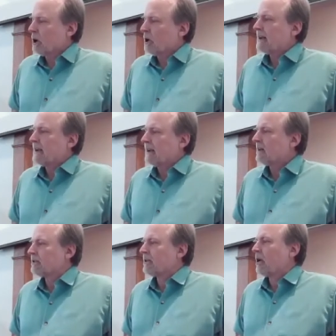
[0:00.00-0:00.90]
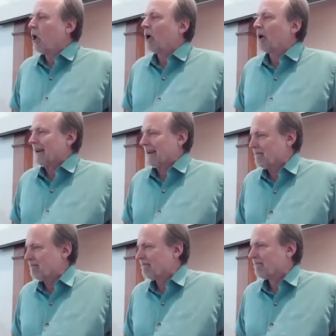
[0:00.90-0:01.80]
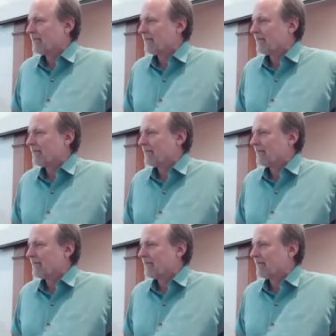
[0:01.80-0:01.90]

the journey into calling